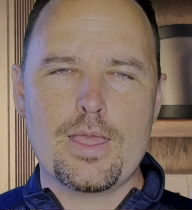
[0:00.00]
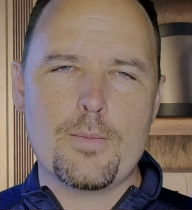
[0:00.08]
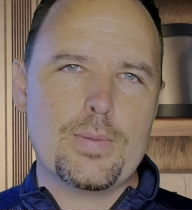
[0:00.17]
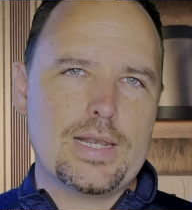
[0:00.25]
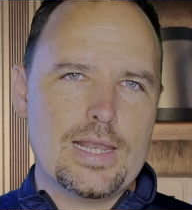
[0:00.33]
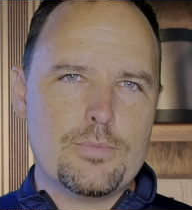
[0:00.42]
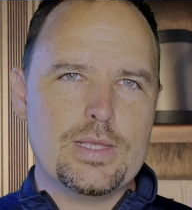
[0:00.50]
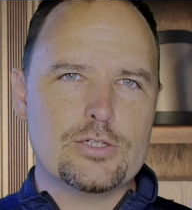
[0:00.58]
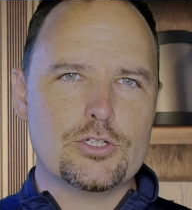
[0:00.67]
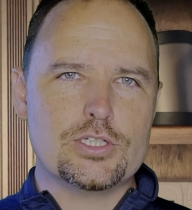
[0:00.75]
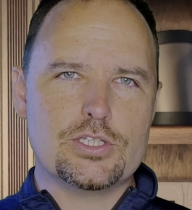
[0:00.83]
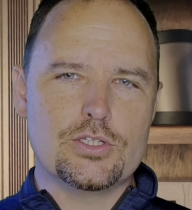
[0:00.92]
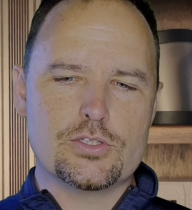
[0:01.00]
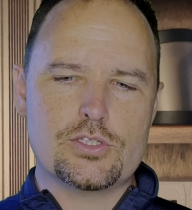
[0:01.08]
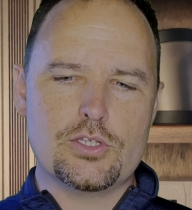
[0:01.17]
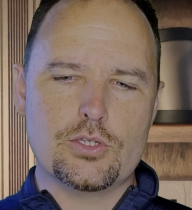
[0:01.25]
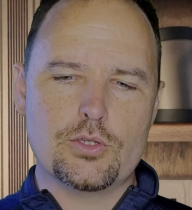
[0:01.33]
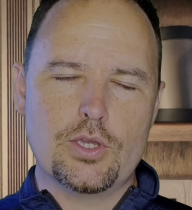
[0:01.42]
but let me introduce
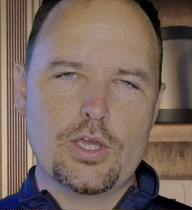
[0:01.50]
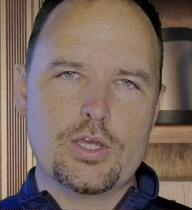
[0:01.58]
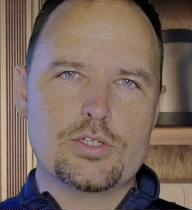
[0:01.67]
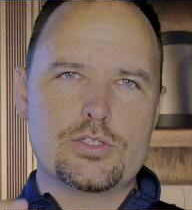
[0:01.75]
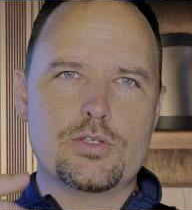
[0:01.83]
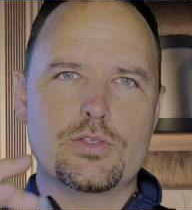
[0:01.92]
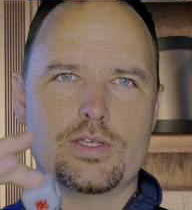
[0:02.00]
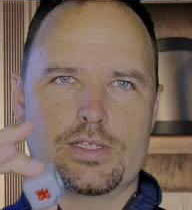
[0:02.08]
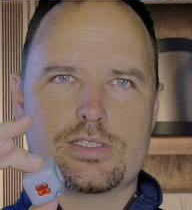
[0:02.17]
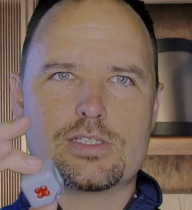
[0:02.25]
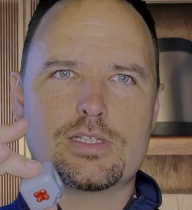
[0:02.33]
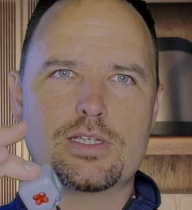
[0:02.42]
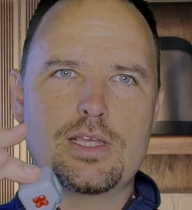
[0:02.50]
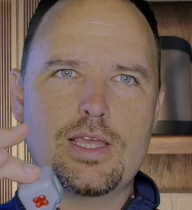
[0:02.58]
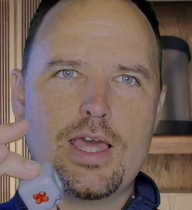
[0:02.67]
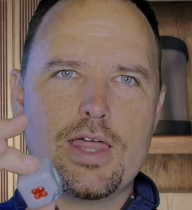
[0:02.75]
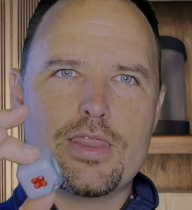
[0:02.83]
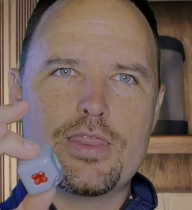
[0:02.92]
you to this.
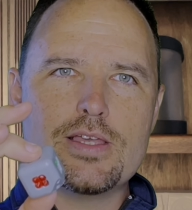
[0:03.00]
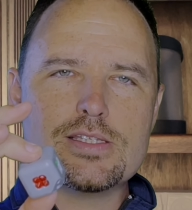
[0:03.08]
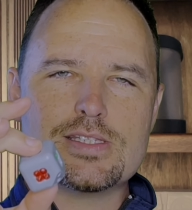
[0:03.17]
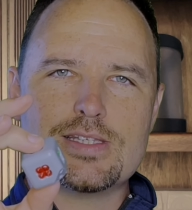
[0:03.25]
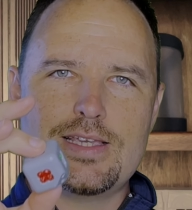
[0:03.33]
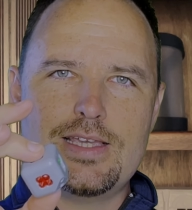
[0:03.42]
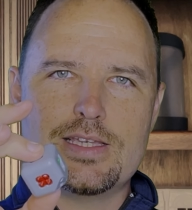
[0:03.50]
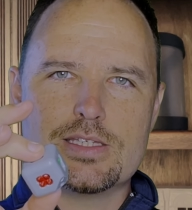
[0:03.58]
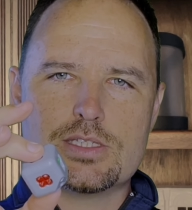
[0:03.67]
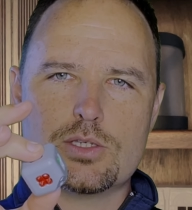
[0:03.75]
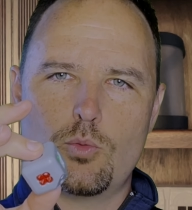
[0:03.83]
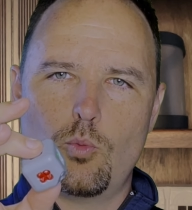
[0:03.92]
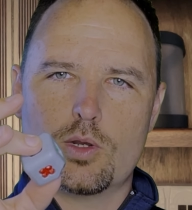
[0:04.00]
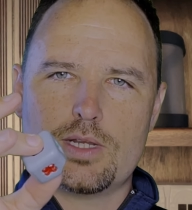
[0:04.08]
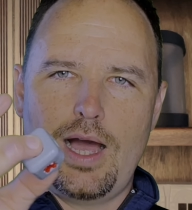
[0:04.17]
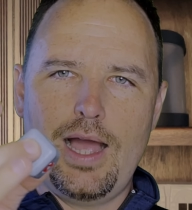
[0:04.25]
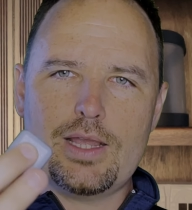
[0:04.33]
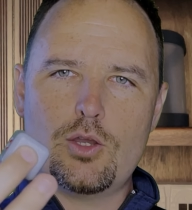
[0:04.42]
This is what
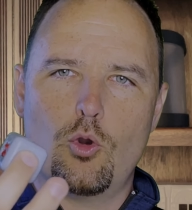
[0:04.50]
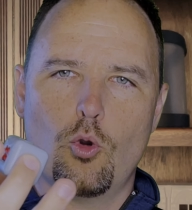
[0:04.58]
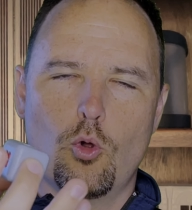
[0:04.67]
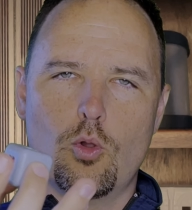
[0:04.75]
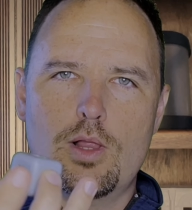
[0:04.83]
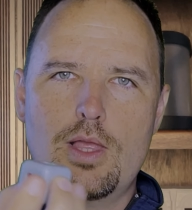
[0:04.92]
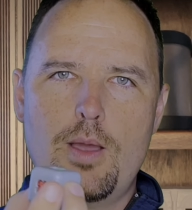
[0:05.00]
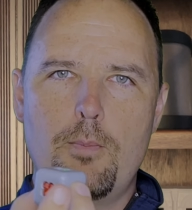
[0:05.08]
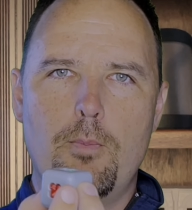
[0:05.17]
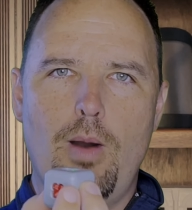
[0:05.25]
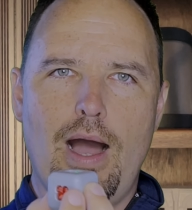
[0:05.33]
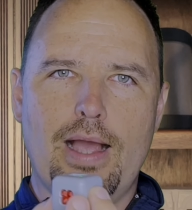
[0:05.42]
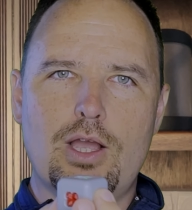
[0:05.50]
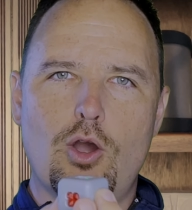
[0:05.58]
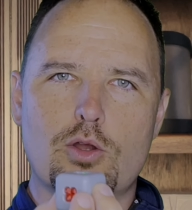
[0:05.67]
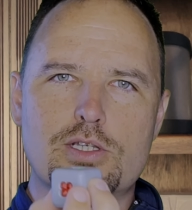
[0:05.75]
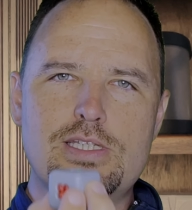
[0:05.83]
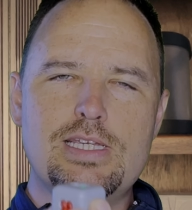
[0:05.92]
I call my
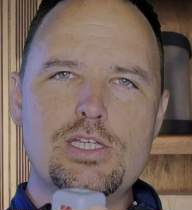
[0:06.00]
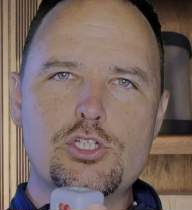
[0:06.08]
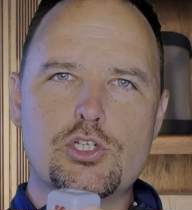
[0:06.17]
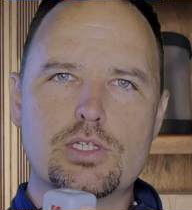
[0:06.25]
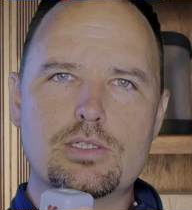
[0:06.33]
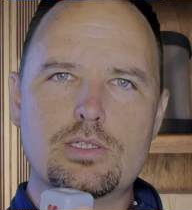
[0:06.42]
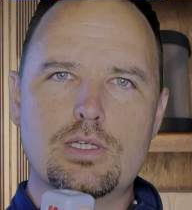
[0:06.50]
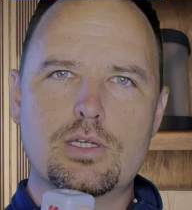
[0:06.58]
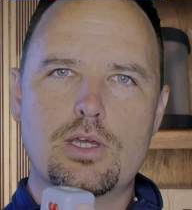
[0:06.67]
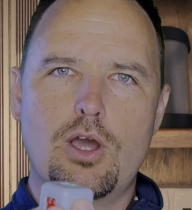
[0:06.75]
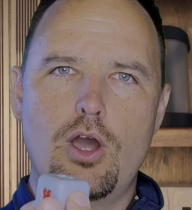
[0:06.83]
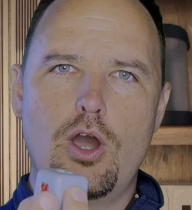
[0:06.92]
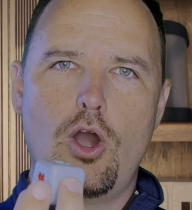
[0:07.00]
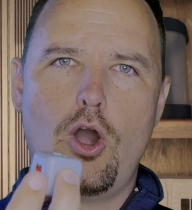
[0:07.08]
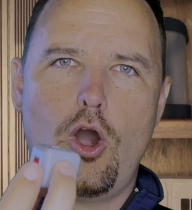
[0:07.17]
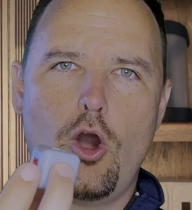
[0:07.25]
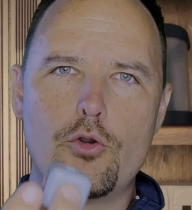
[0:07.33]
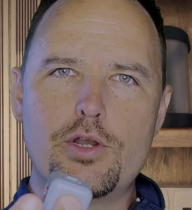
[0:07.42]
Cartesian
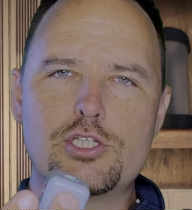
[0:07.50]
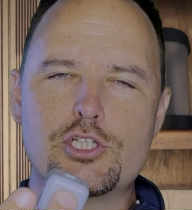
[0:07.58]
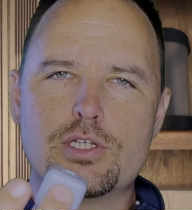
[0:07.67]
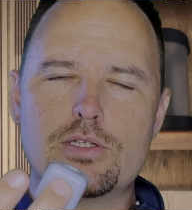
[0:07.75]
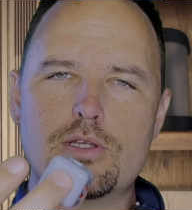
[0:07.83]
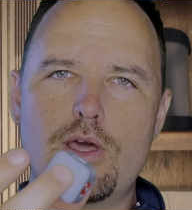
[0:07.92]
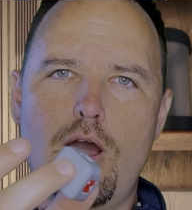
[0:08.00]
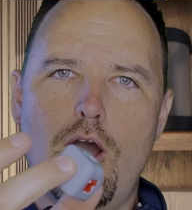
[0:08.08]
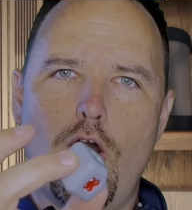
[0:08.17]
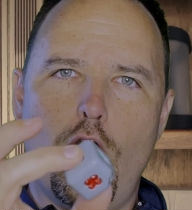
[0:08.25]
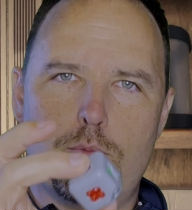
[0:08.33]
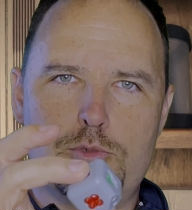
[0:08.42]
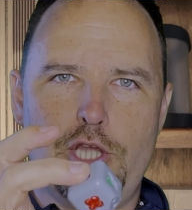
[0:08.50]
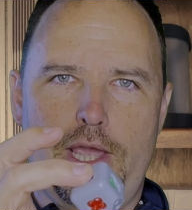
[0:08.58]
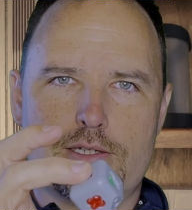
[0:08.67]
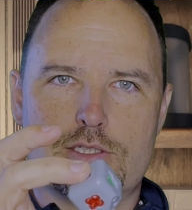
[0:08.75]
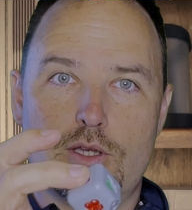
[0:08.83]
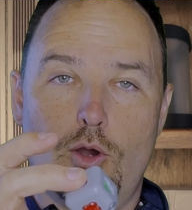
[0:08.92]
origin
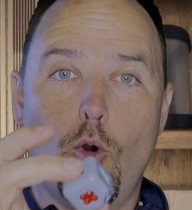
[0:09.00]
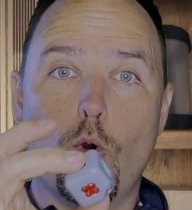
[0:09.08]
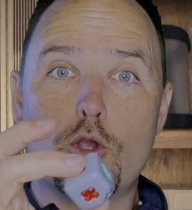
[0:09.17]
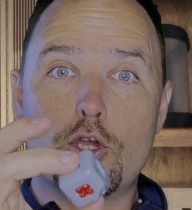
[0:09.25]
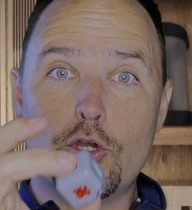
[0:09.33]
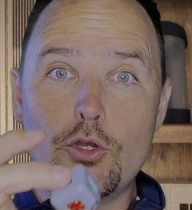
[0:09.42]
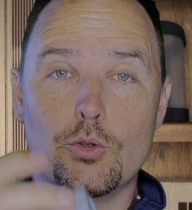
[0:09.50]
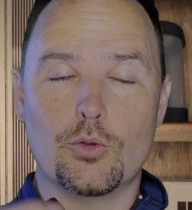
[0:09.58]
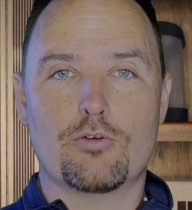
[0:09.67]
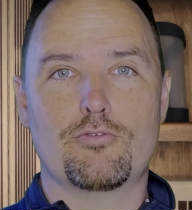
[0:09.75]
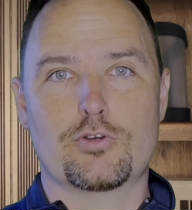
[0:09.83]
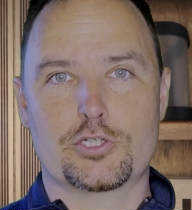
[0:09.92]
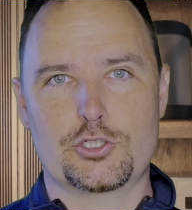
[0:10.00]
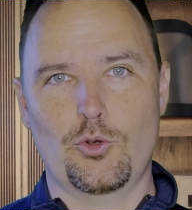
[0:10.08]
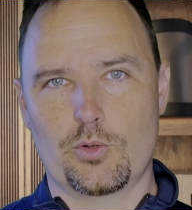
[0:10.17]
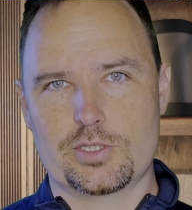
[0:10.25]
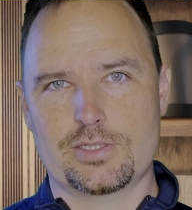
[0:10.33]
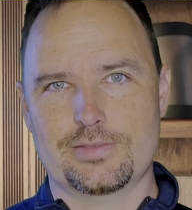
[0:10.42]
object, or COO for
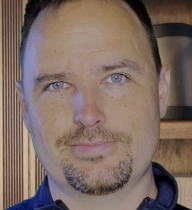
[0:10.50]
short.